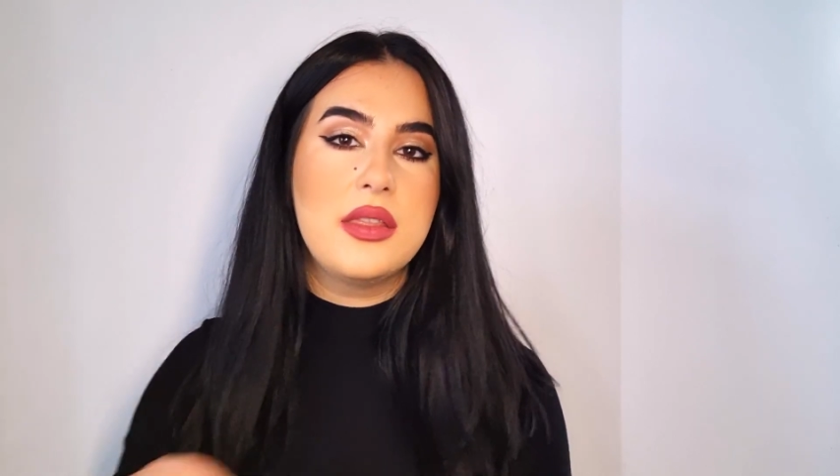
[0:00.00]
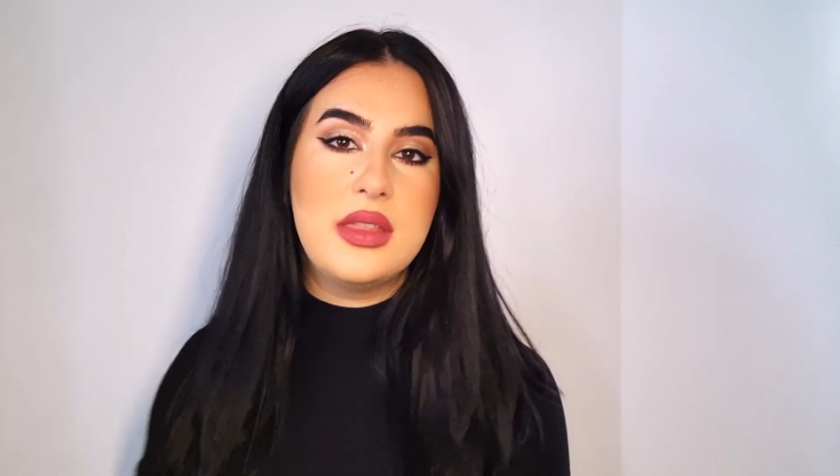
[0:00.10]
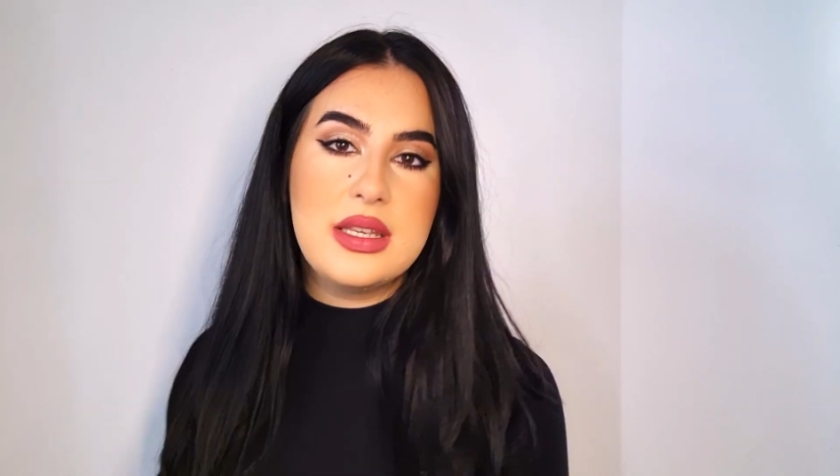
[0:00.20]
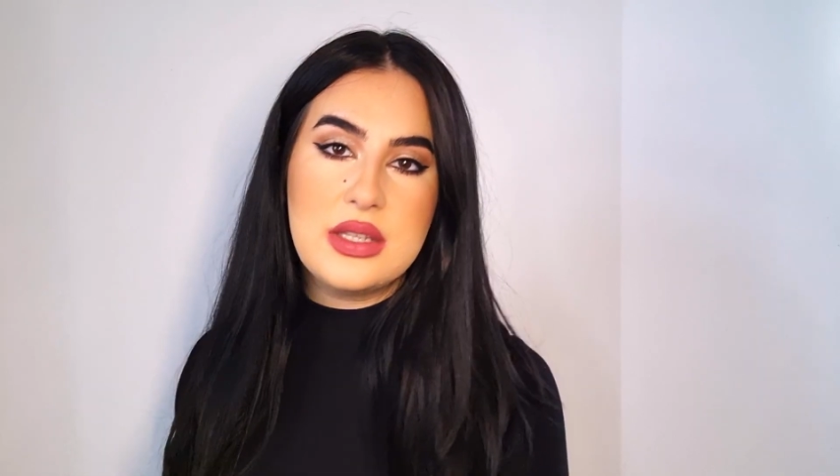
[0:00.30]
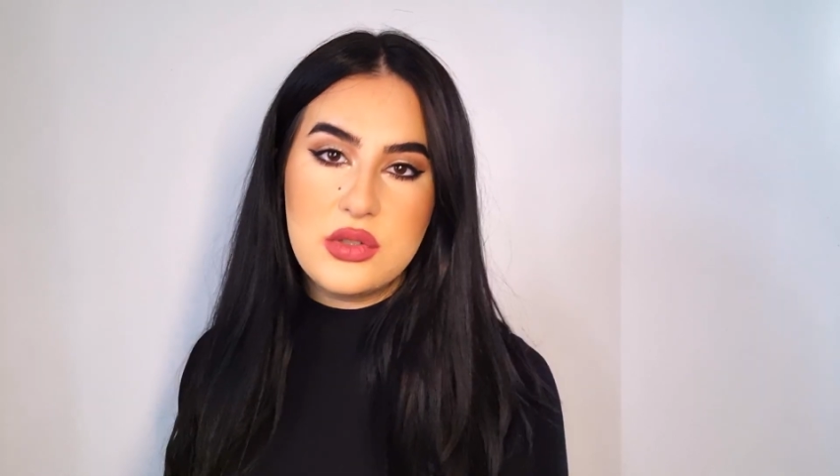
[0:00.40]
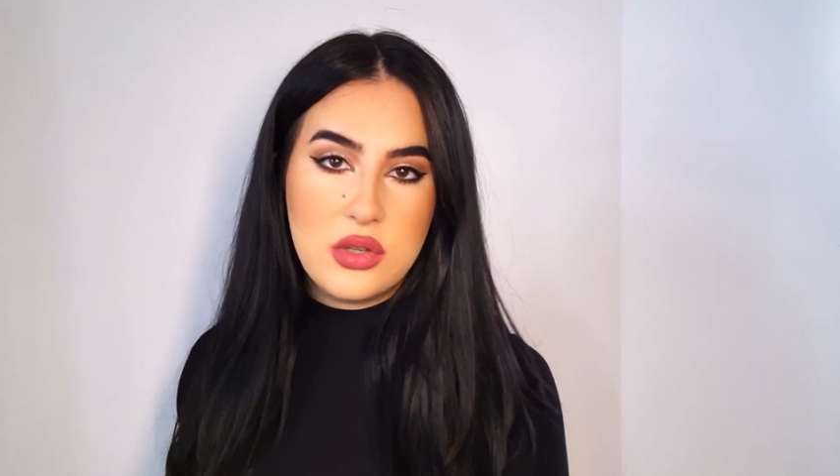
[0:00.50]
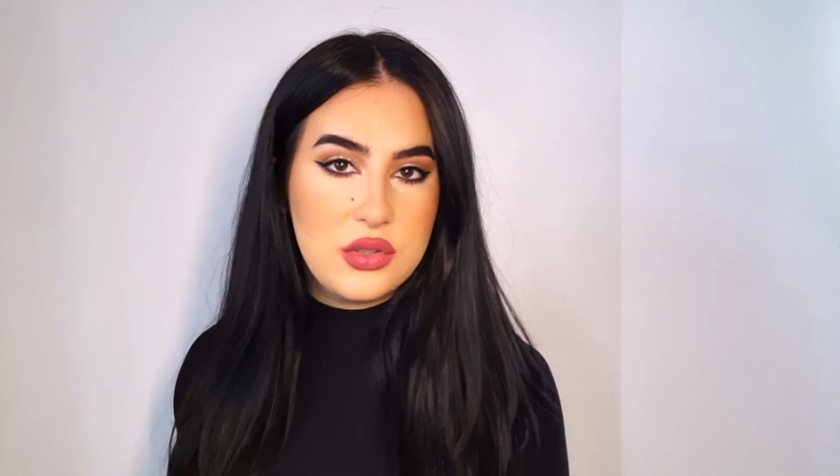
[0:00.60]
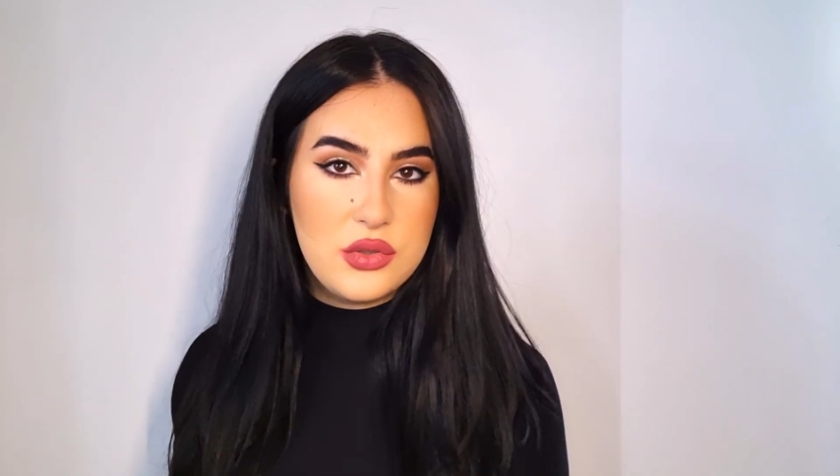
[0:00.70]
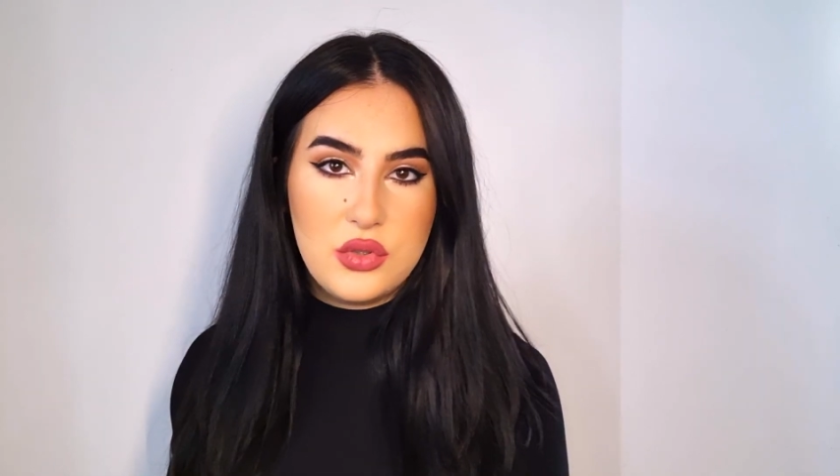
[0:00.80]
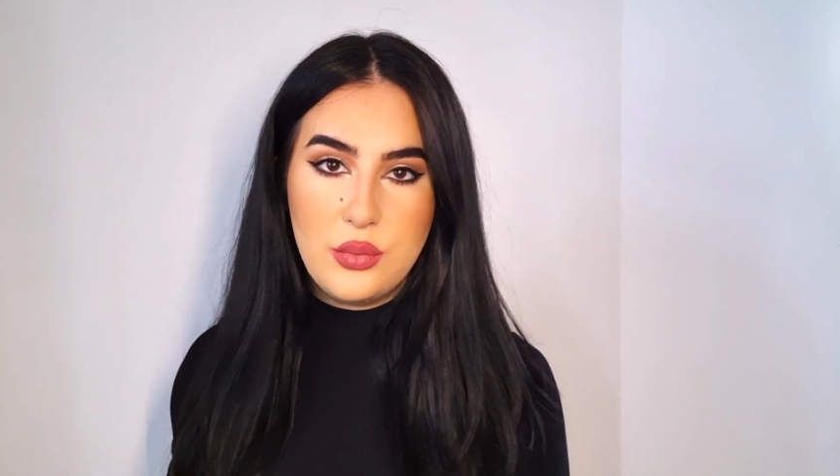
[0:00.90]
This is not
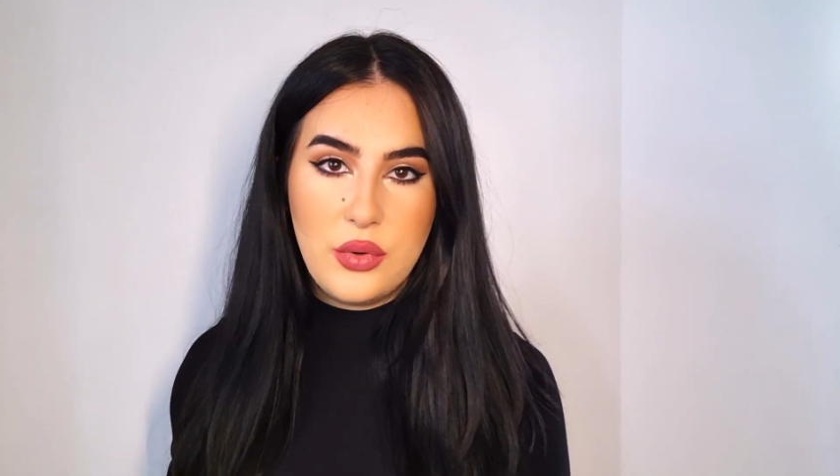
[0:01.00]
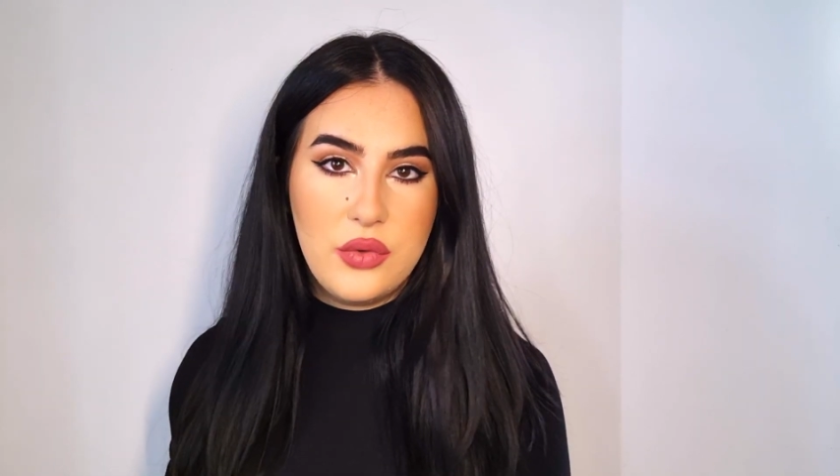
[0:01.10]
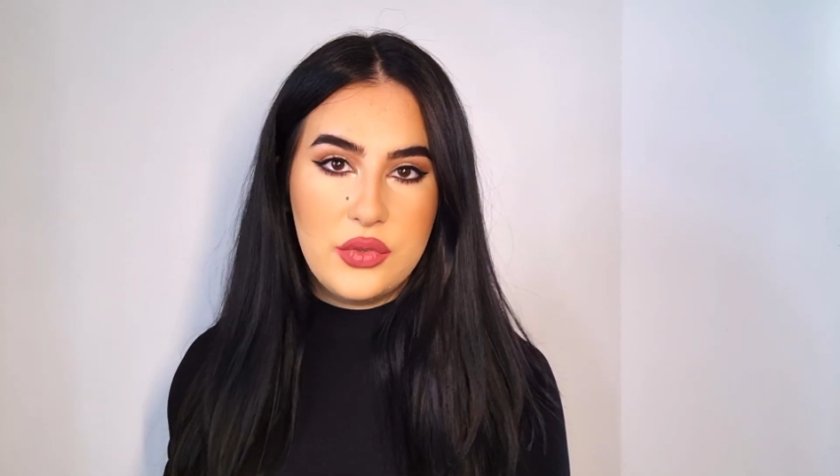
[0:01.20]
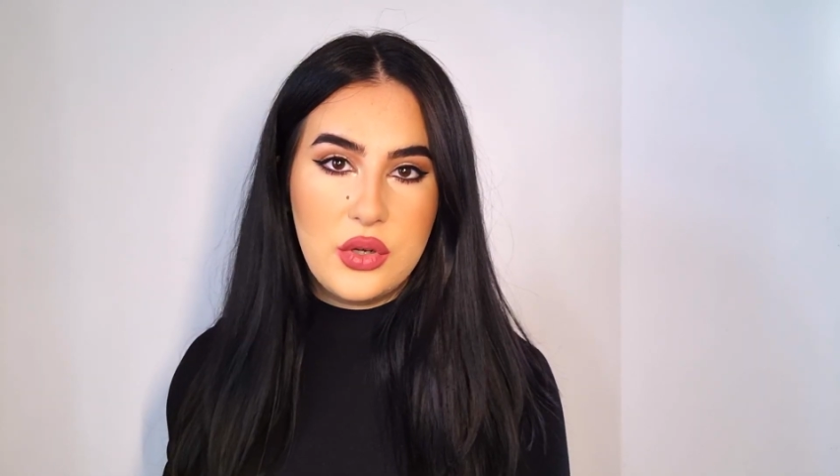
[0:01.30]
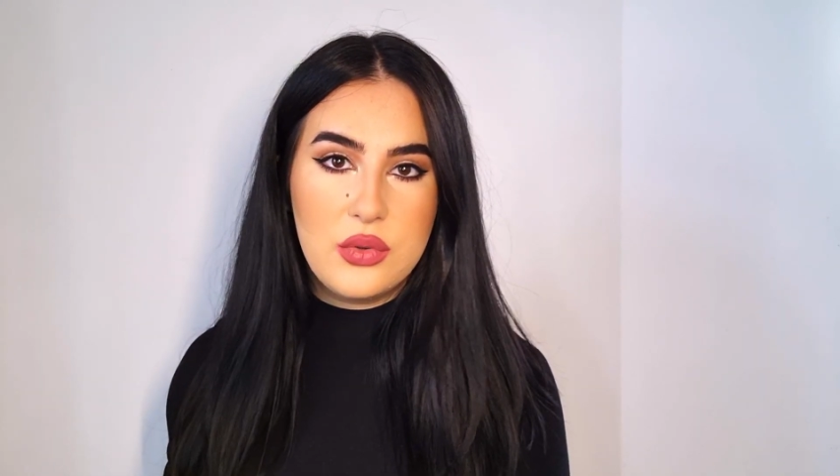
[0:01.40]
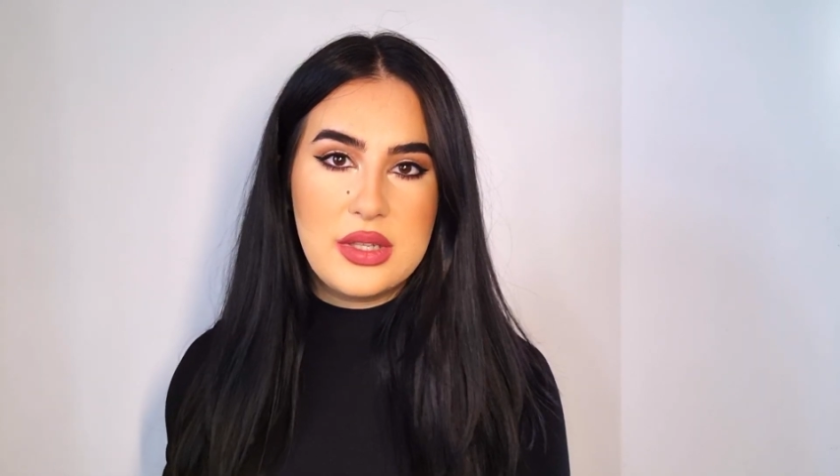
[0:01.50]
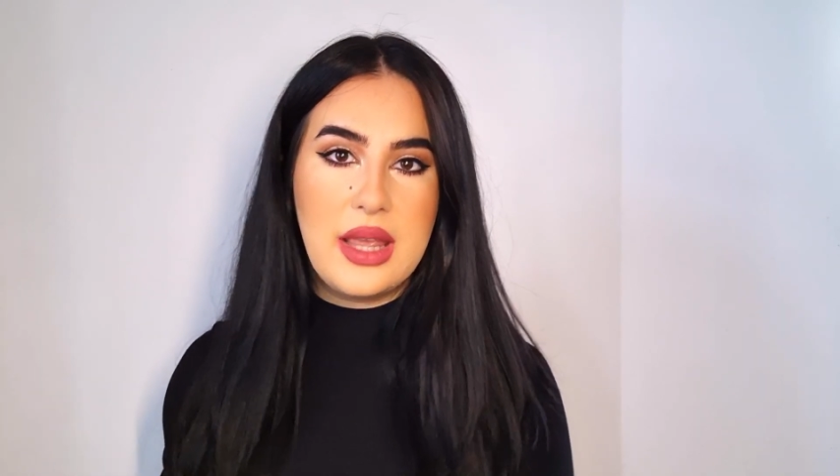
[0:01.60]
a dupe of those.